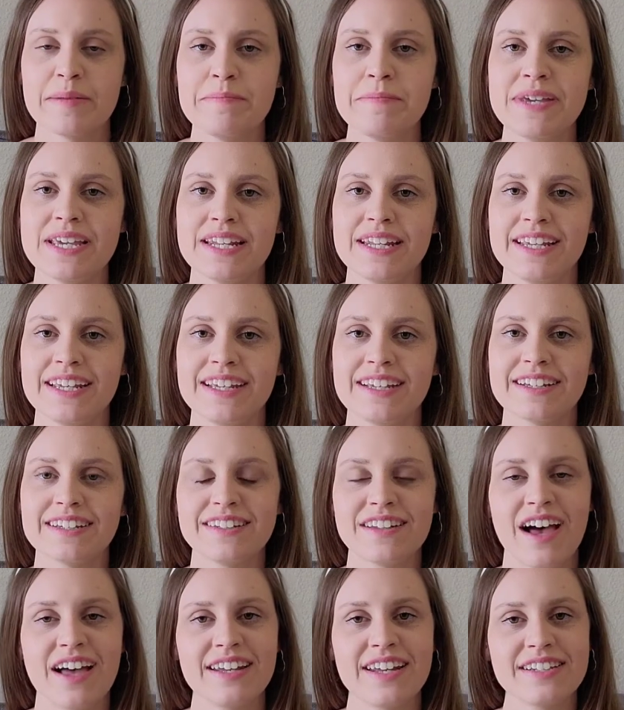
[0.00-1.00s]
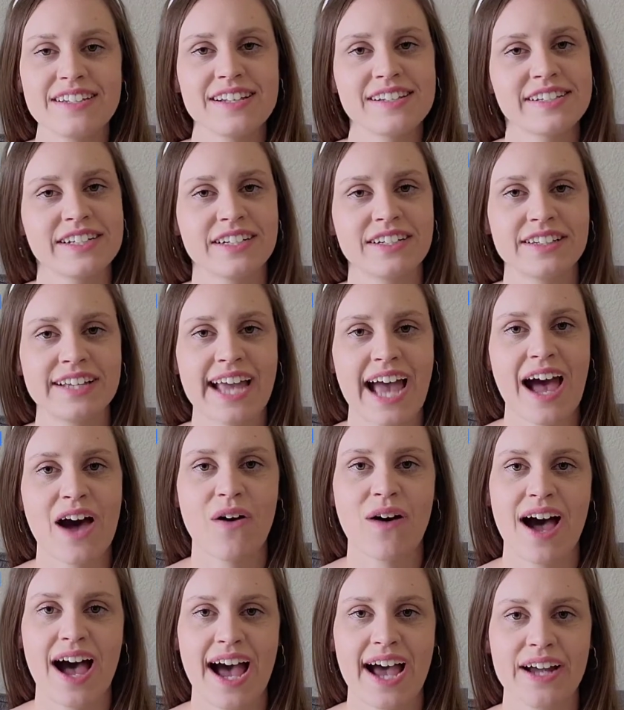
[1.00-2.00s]
meaning not necessarily
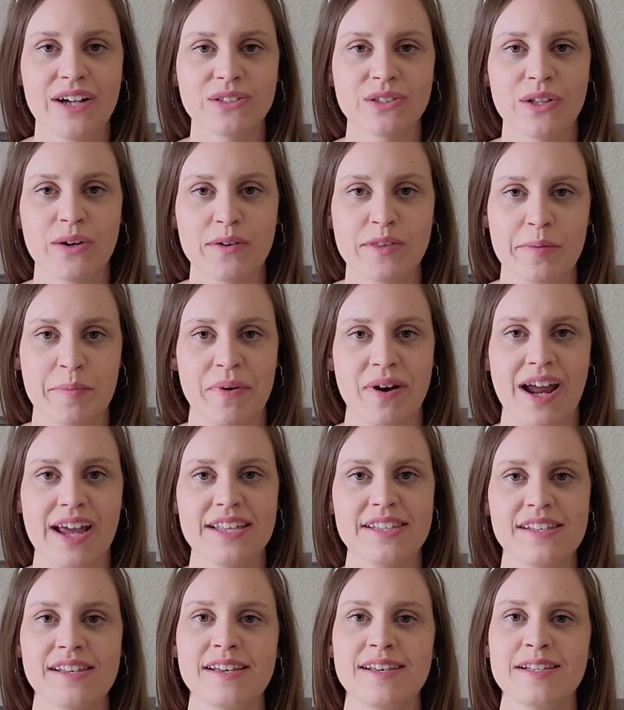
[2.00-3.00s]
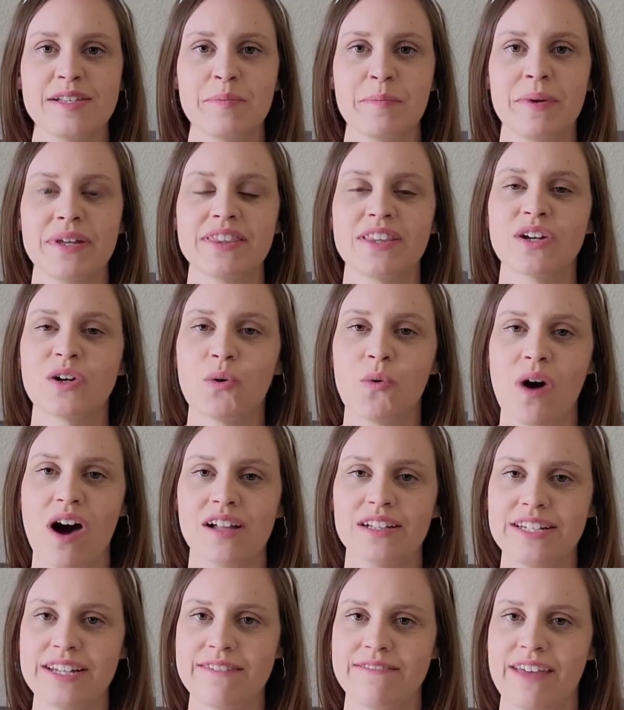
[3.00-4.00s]
how high or low the price is, but the
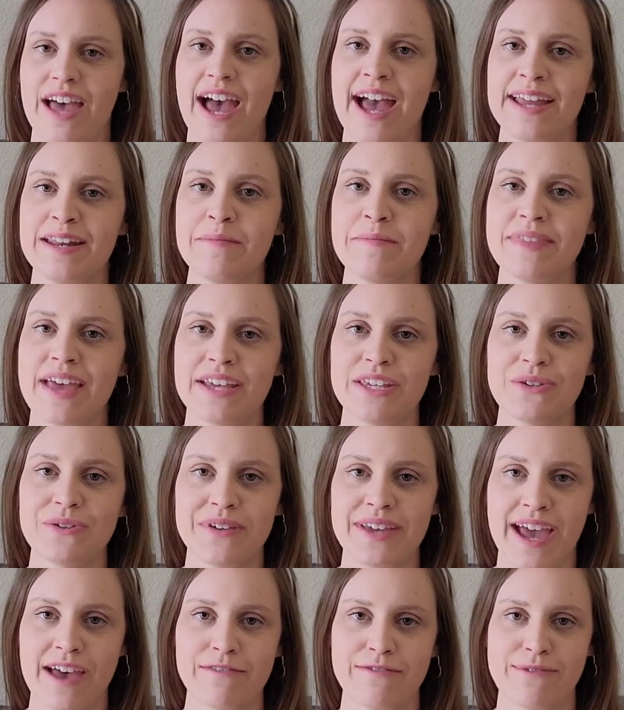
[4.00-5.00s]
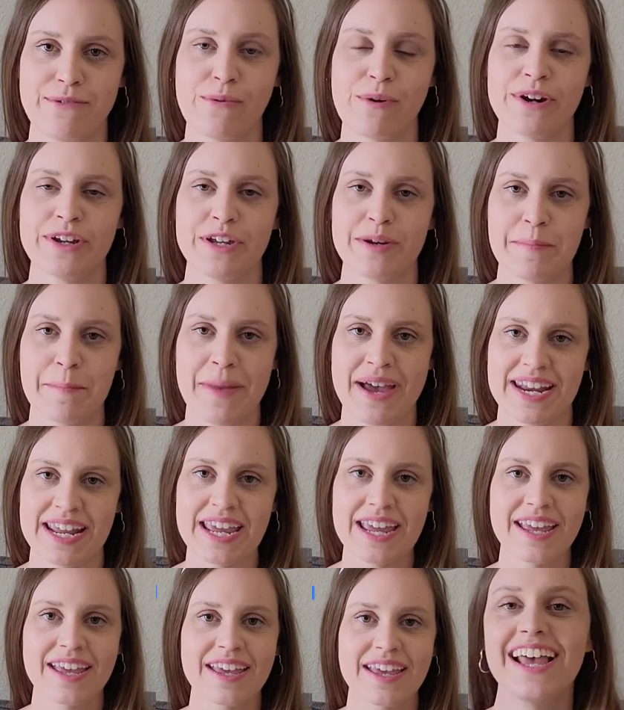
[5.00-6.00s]
quality of the item that you get for your
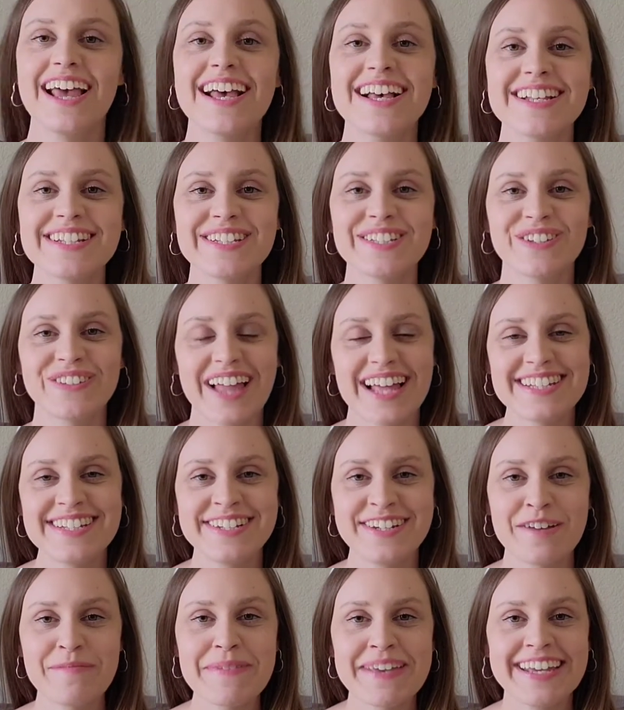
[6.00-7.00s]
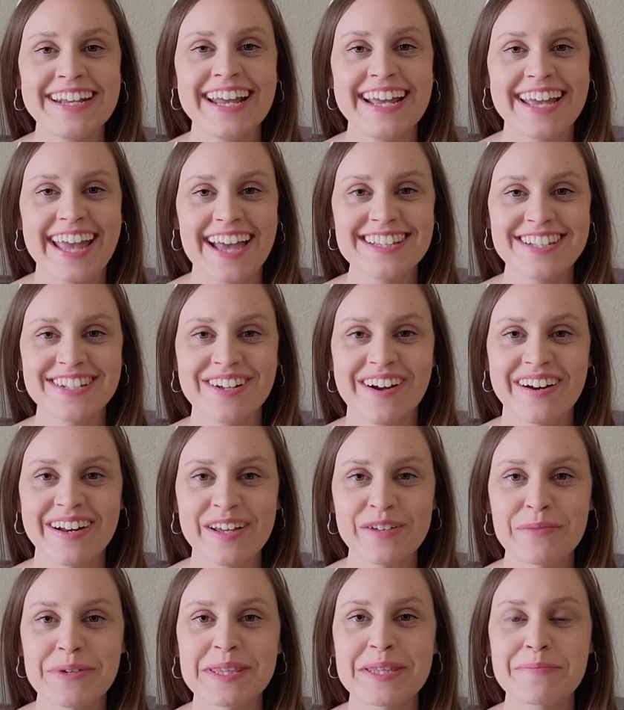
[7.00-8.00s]
money. So let's jump in and get
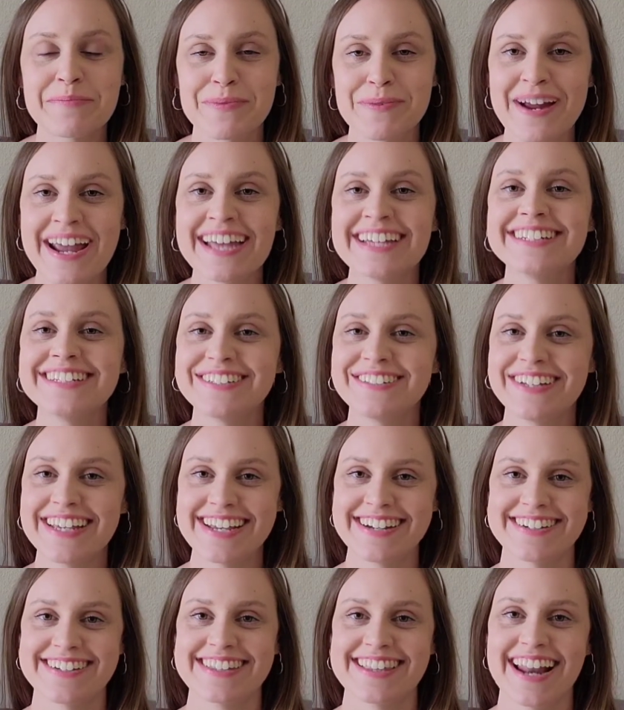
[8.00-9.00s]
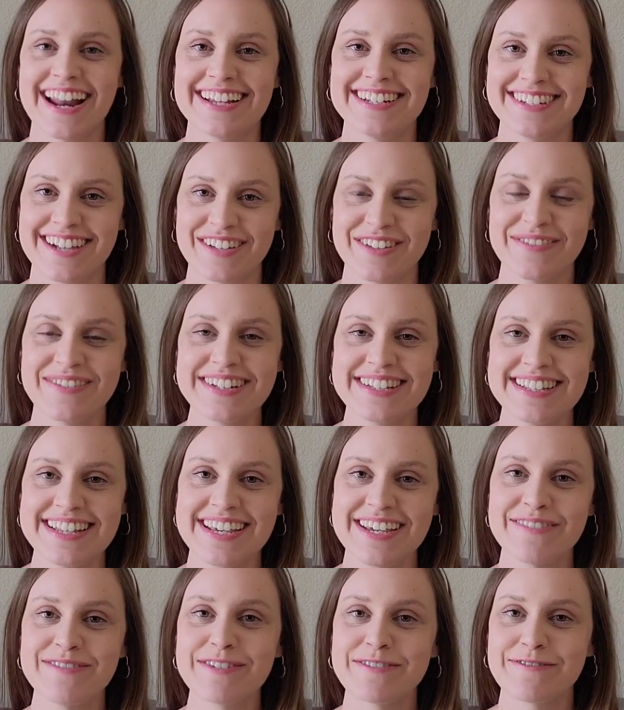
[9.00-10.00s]
started with the brand new ears that I just
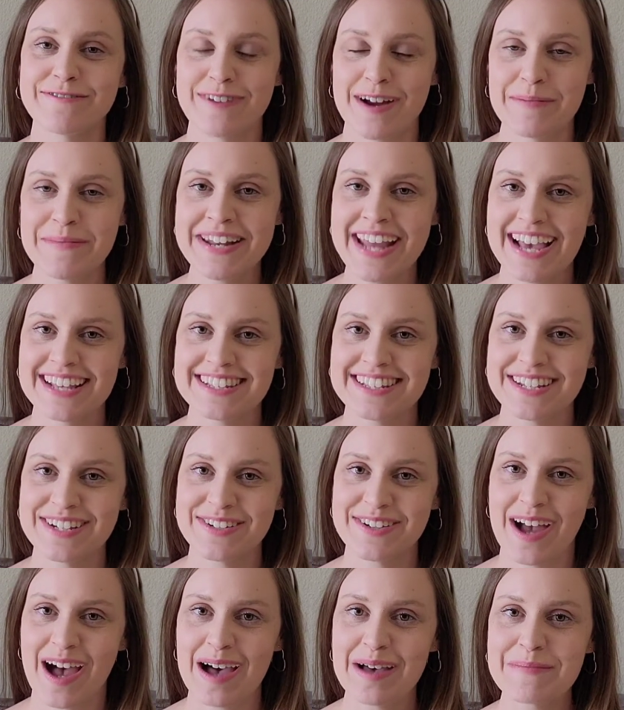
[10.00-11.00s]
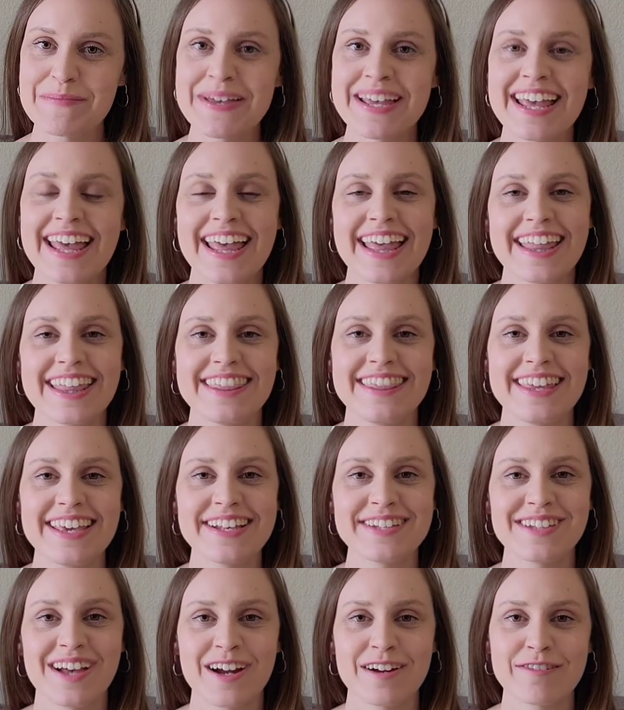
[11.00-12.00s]
received from an Etsy shop.
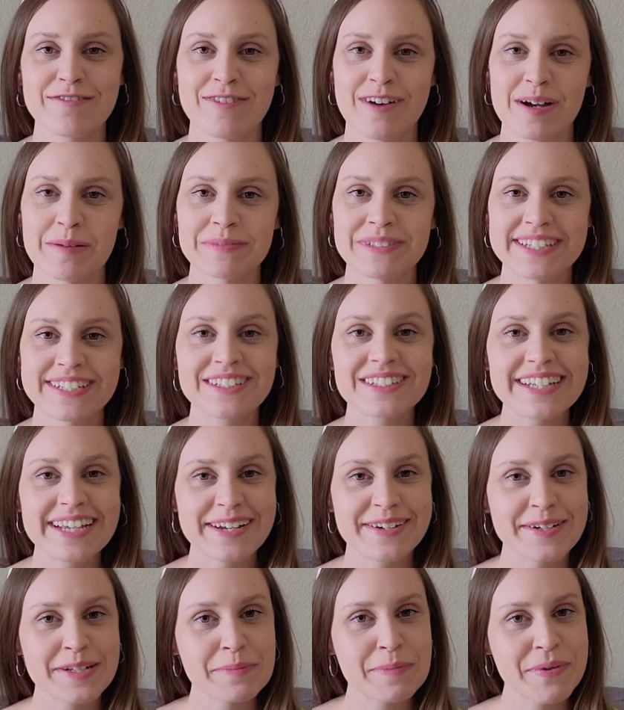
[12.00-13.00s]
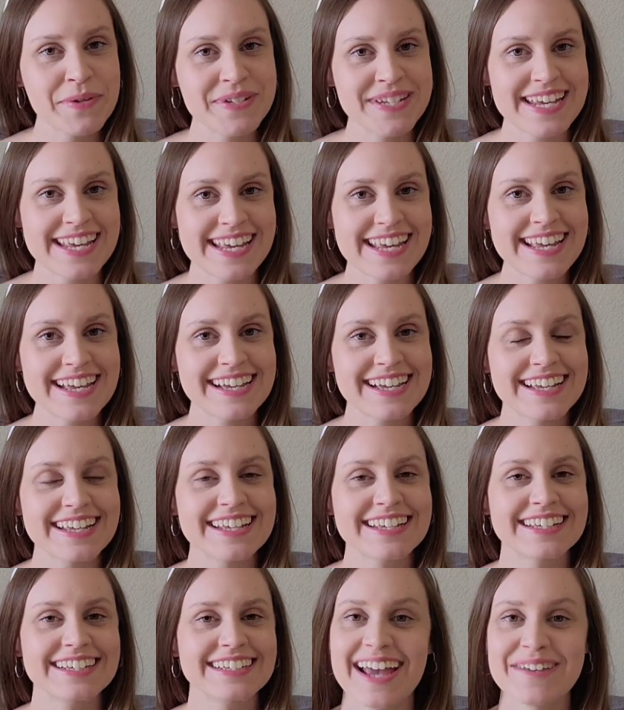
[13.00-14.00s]
These are from Little Ears Boutique.
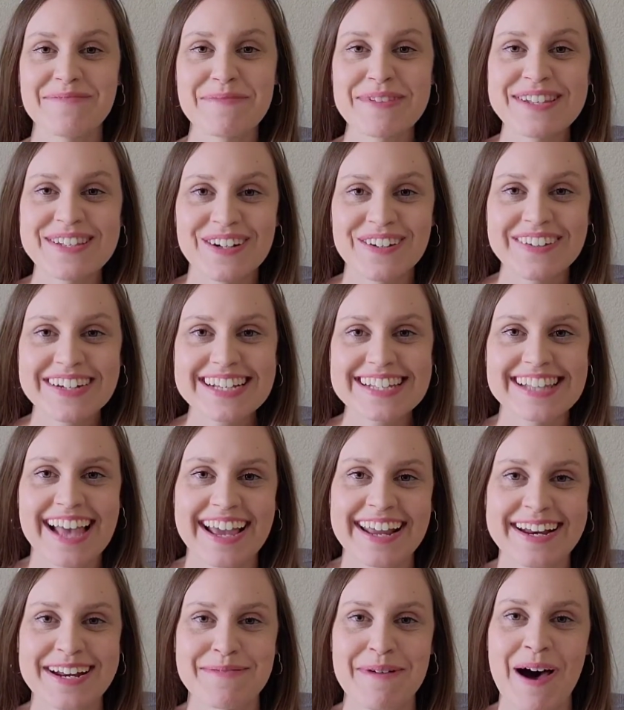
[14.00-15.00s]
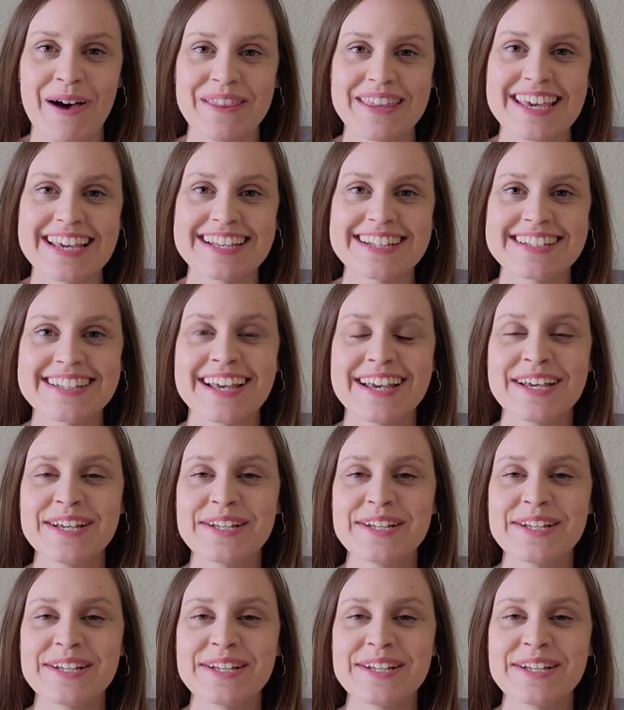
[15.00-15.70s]
I am so excited about these.